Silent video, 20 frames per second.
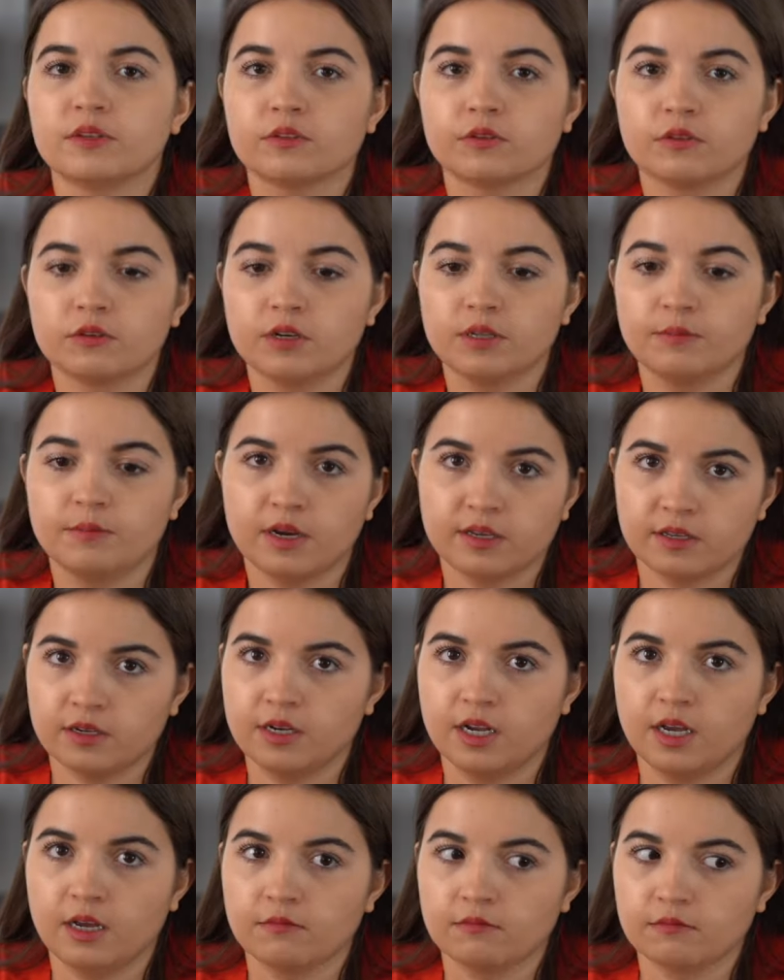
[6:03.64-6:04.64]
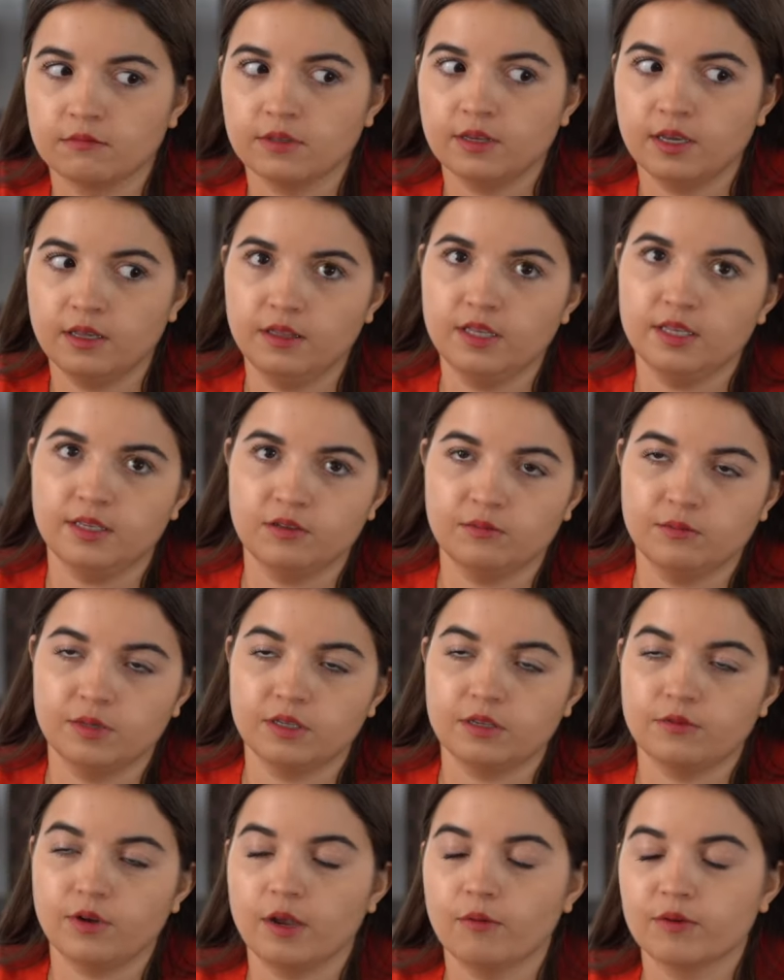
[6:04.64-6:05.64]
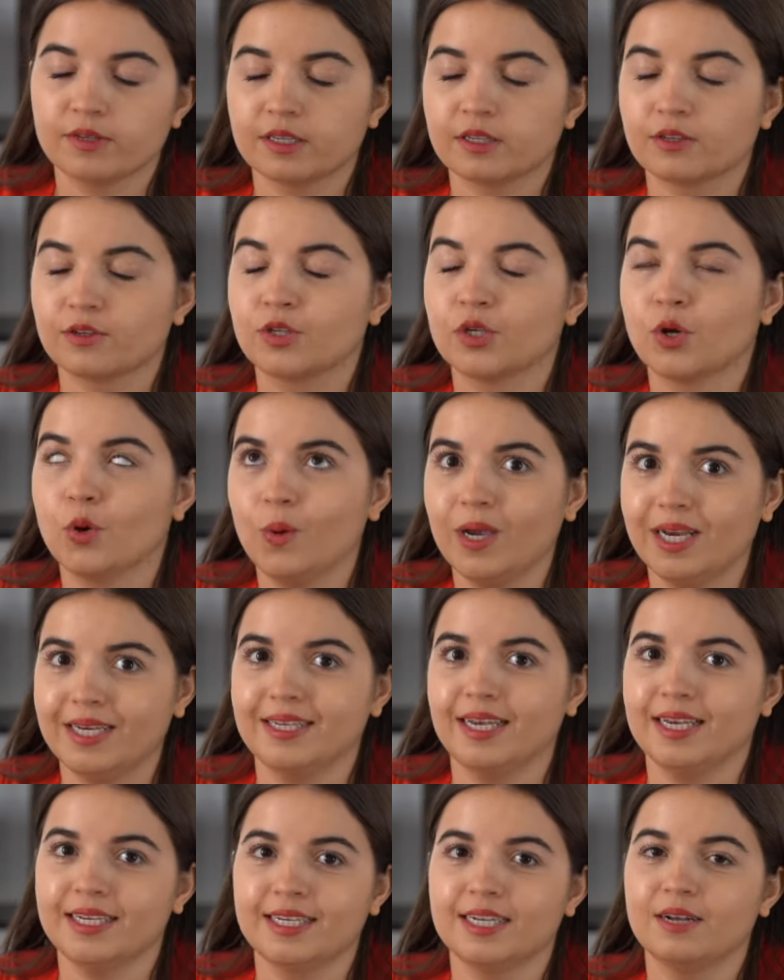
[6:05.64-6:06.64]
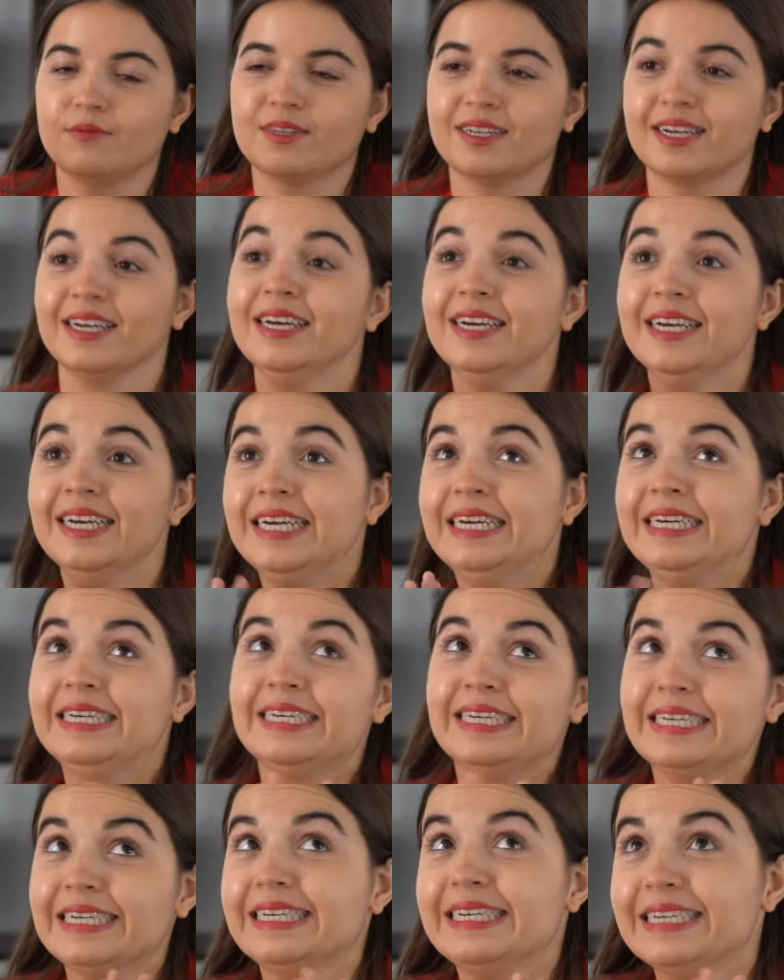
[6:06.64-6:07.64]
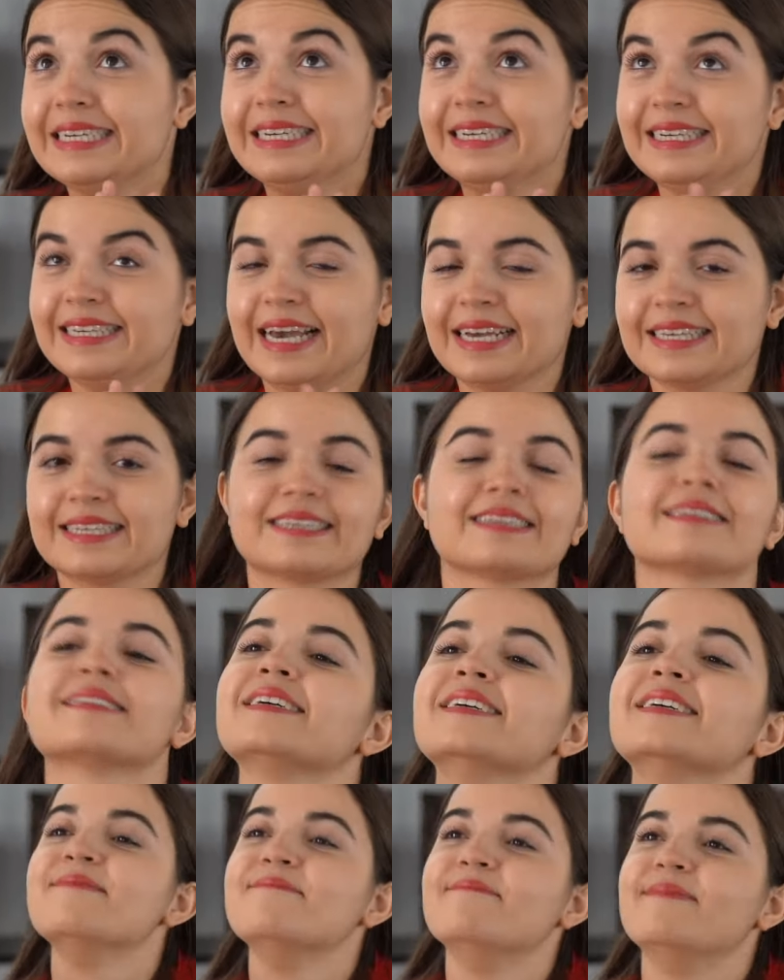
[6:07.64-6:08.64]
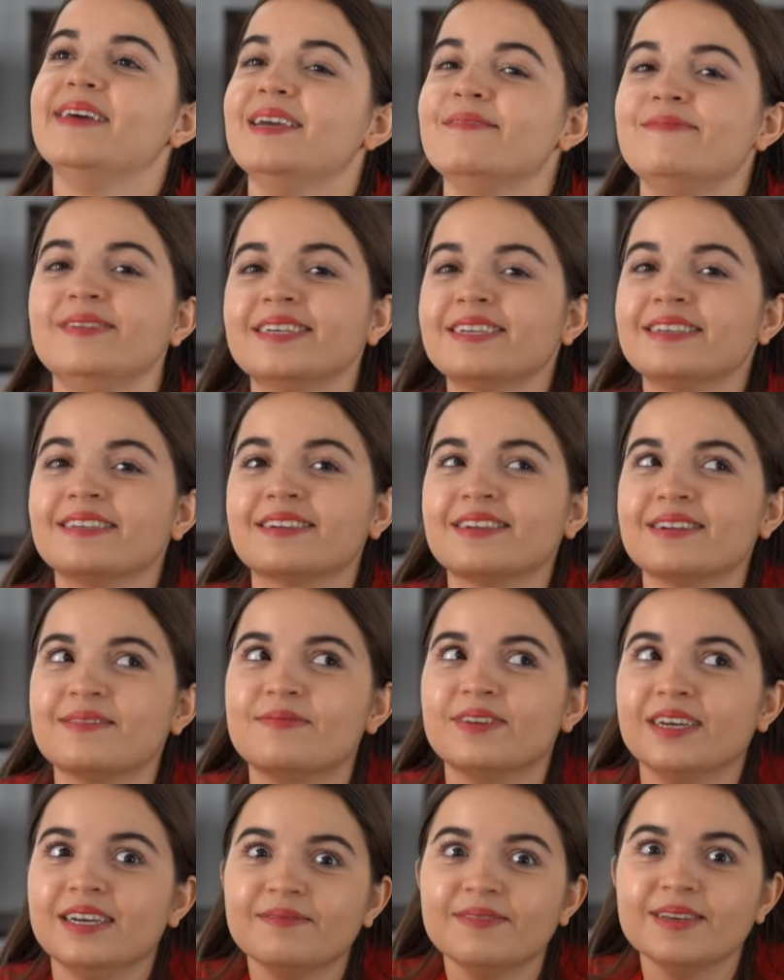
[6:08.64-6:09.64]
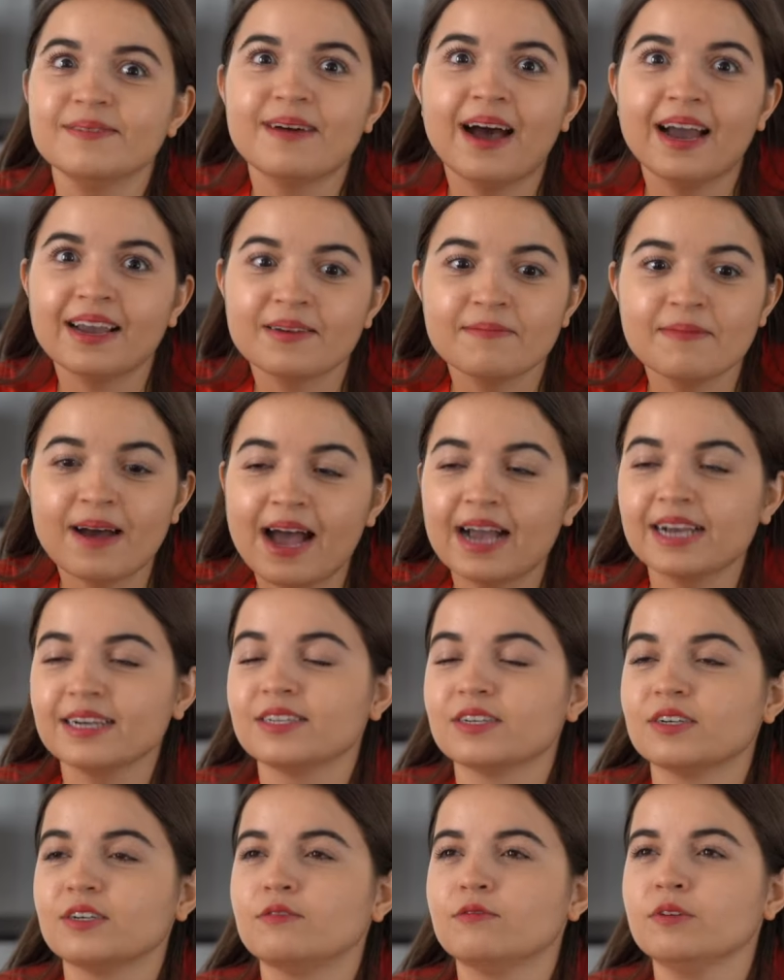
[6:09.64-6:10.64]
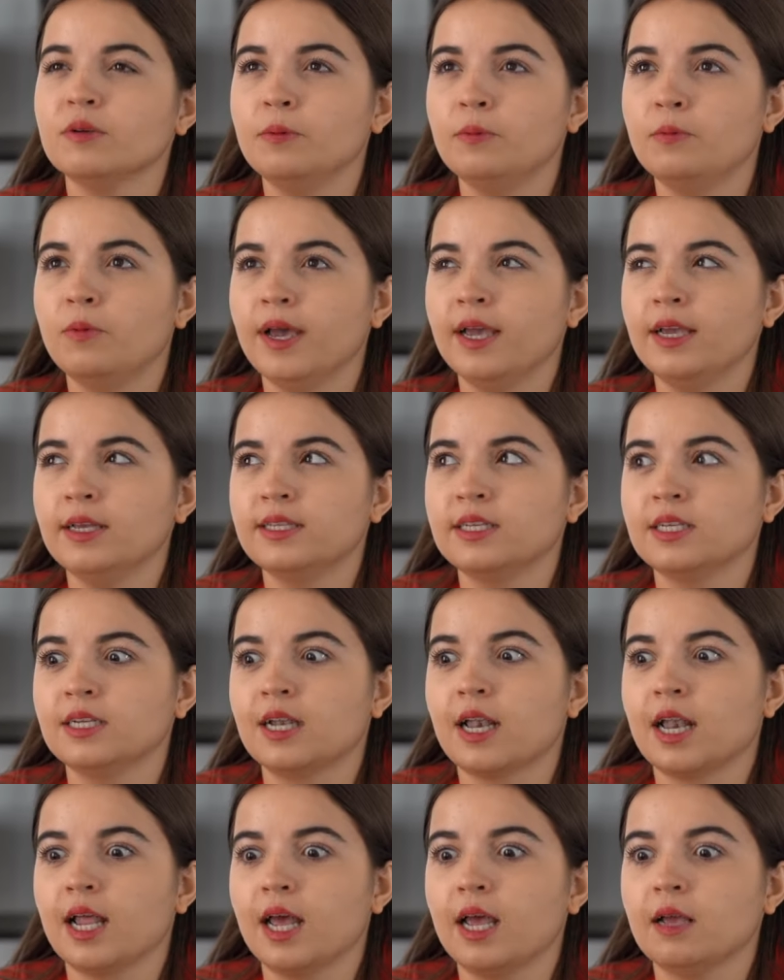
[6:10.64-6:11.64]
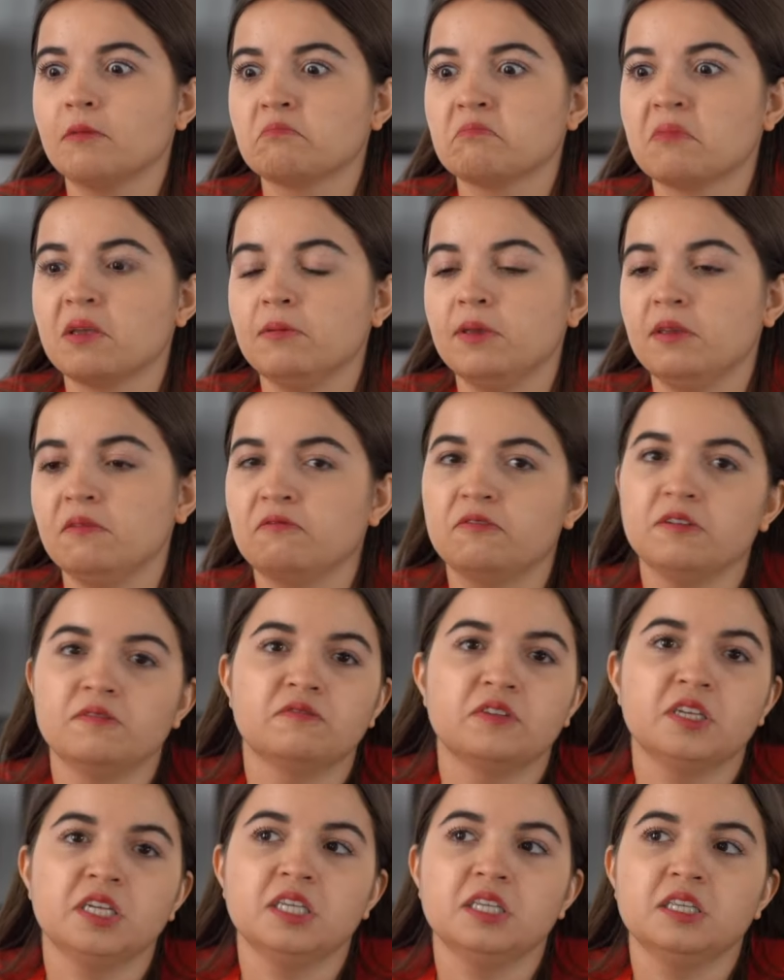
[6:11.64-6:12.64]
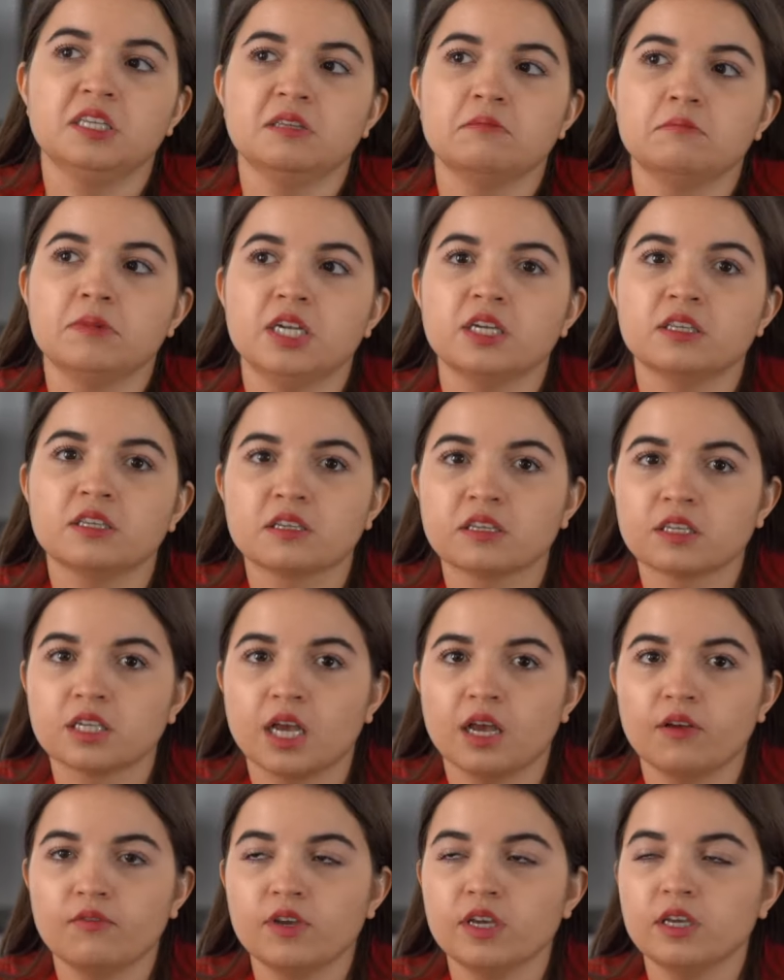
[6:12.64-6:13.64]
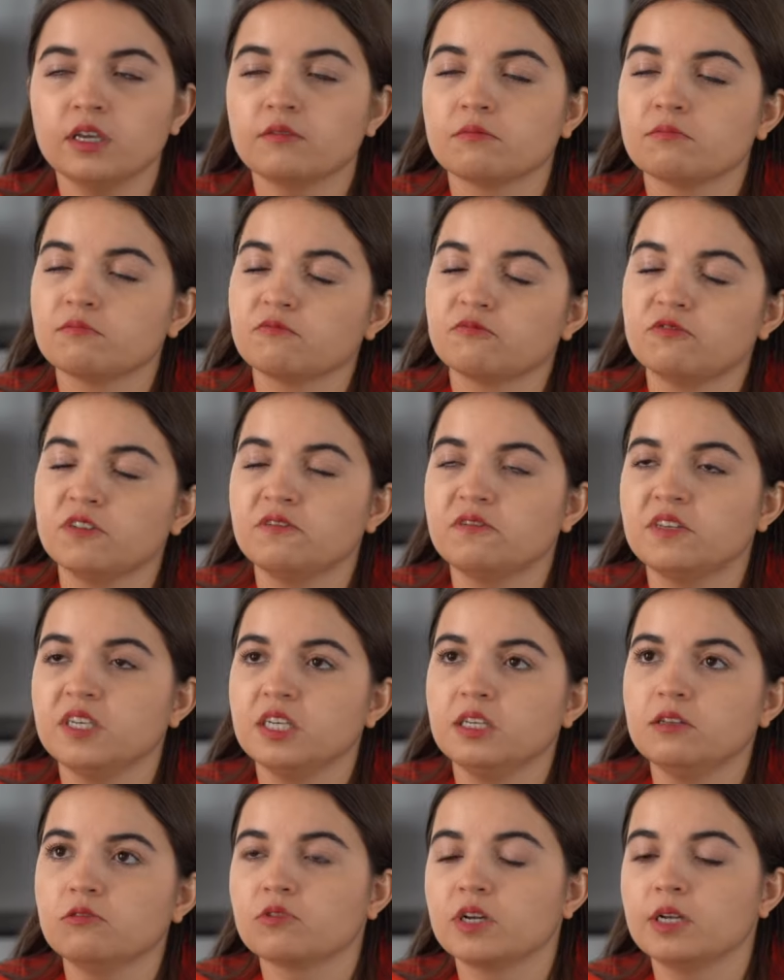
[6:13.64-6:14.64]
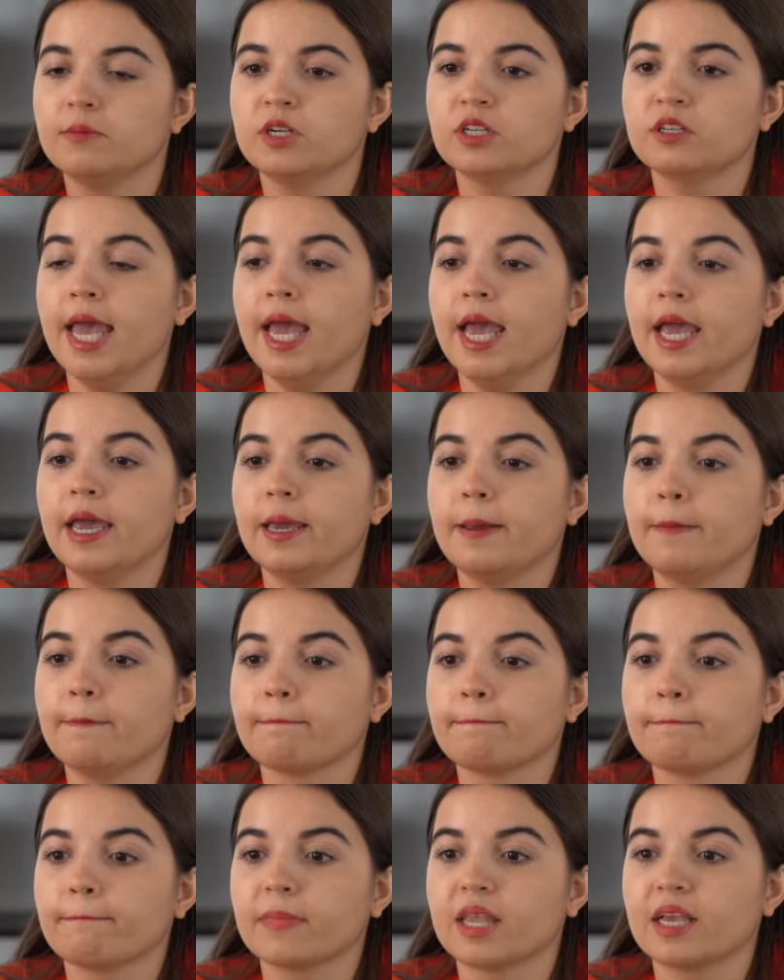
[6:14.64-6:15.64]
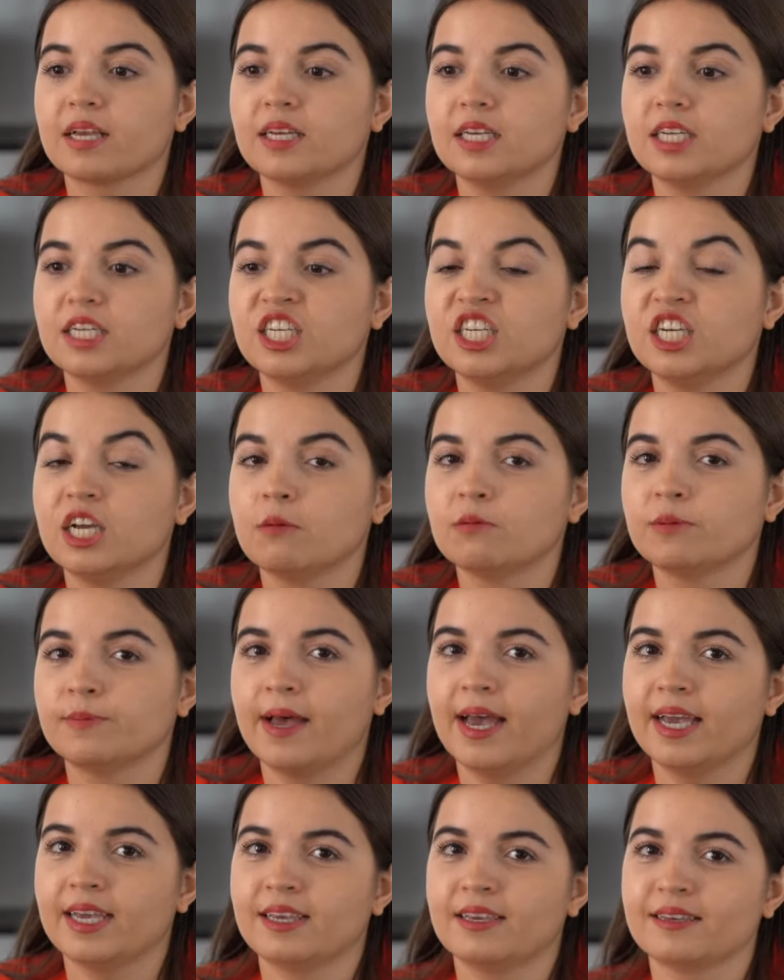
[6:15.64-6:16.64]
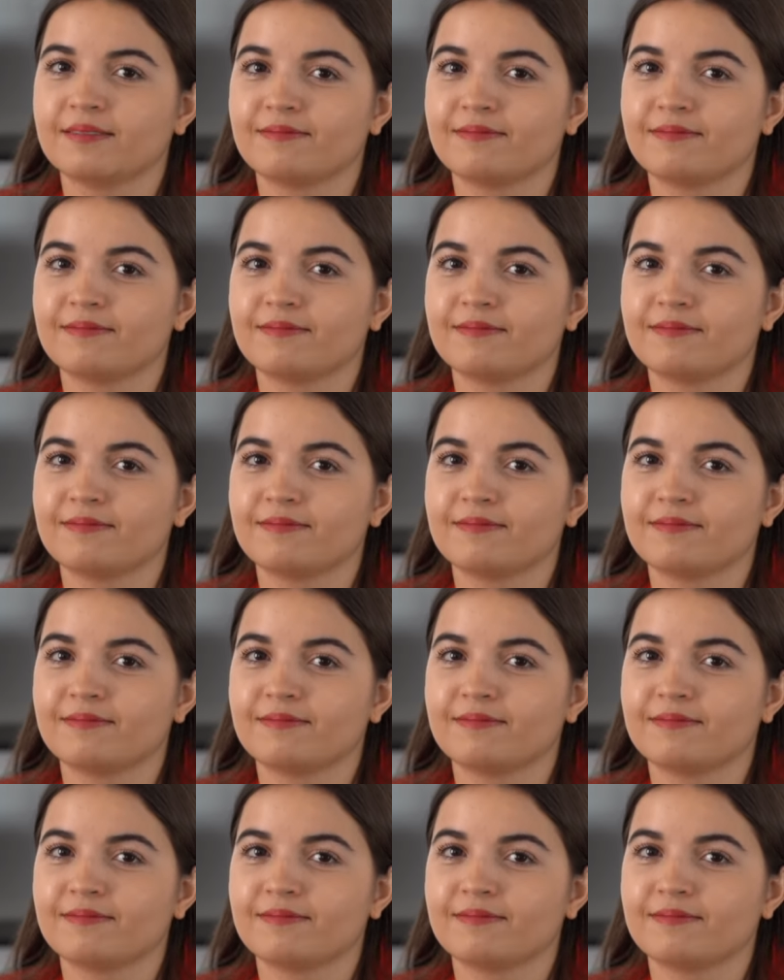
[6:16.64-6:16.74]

store in Barcelona said this to me. So I was so excited. I was like, yes. Maybe she's gonna bring me back a bag. So we waited like maybe 15 minutes, I think, 15, 20 minutes. And she comes back